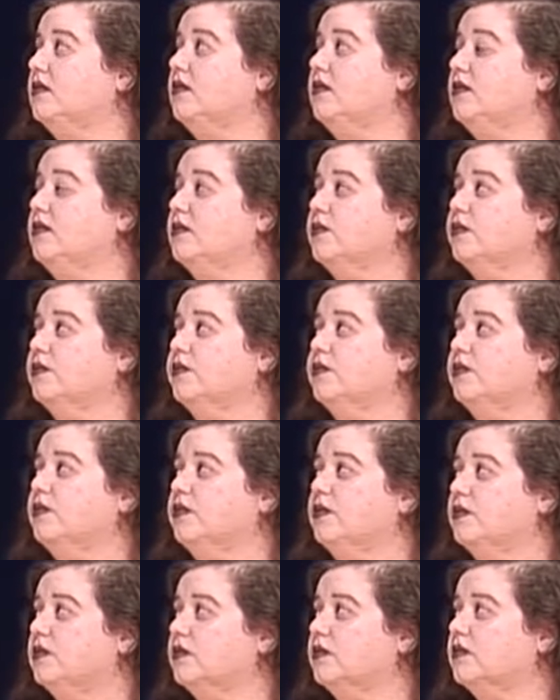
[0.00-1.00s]

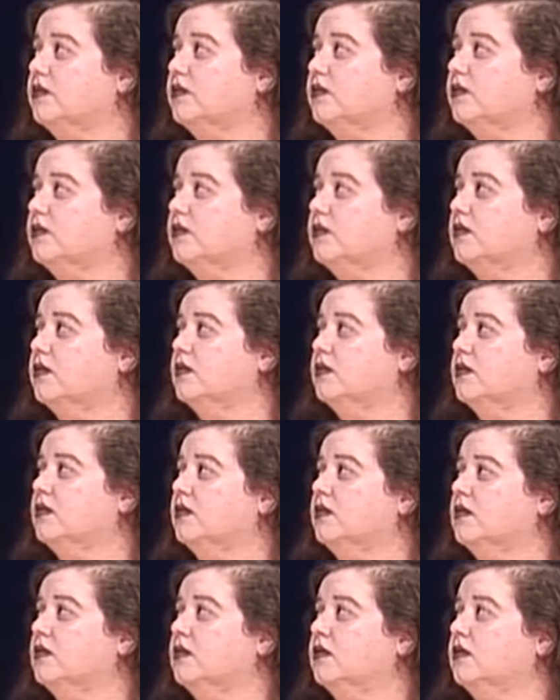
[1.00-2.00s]

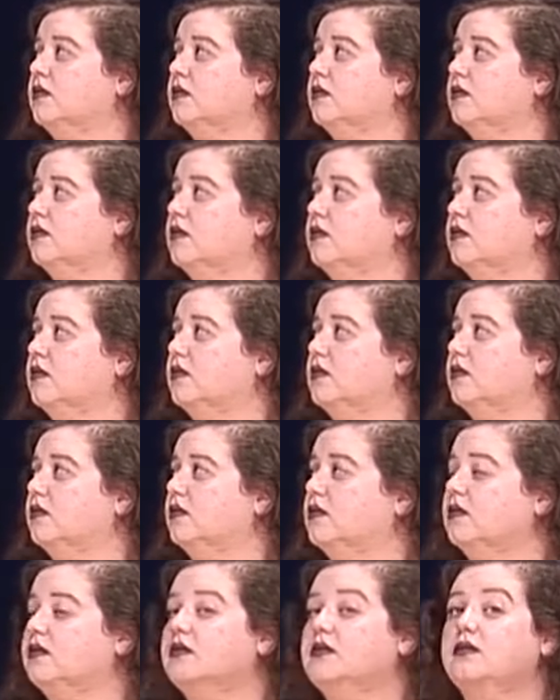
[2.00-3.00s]

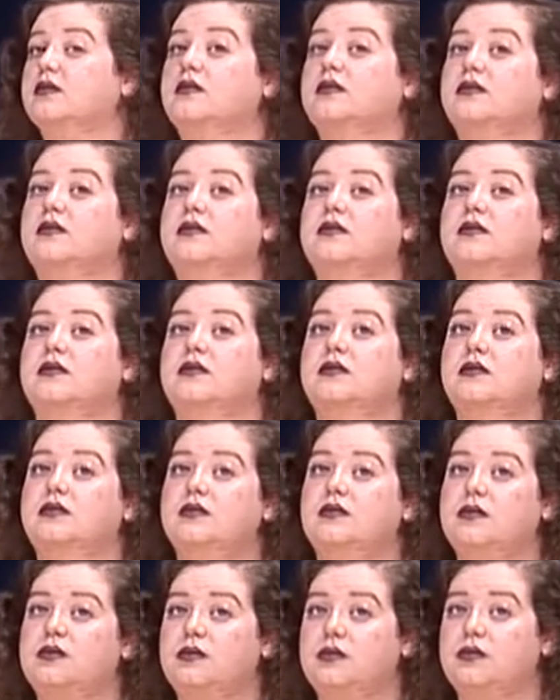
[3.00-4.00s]

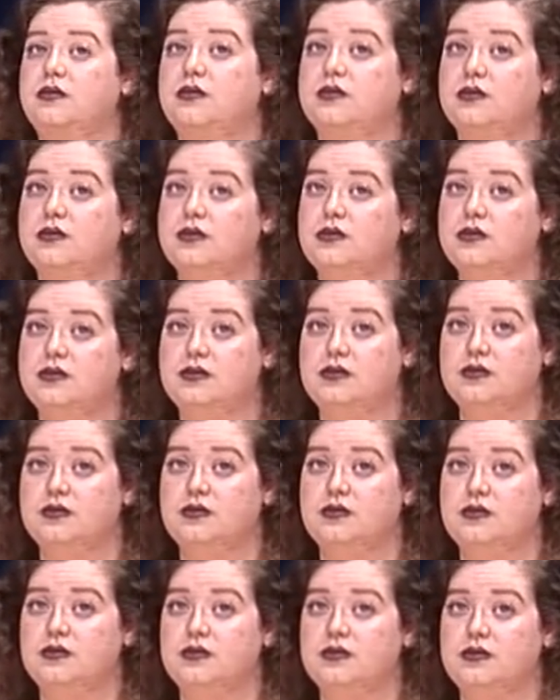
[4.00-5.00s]

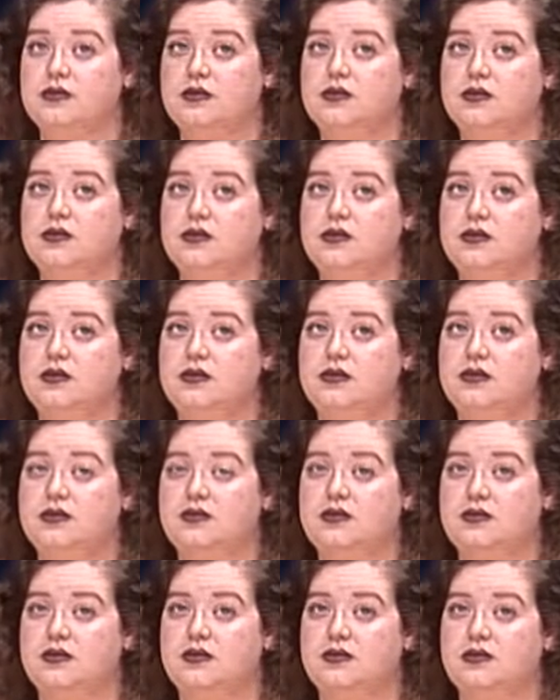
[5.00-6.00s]

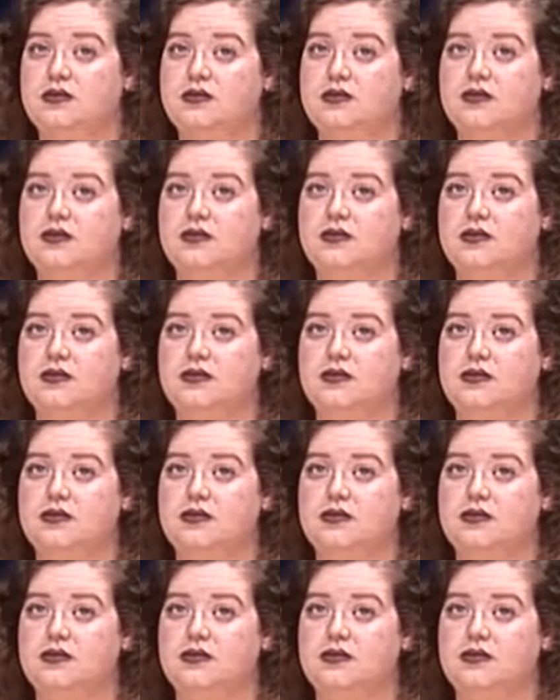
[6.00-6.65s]
This person isn't speaking.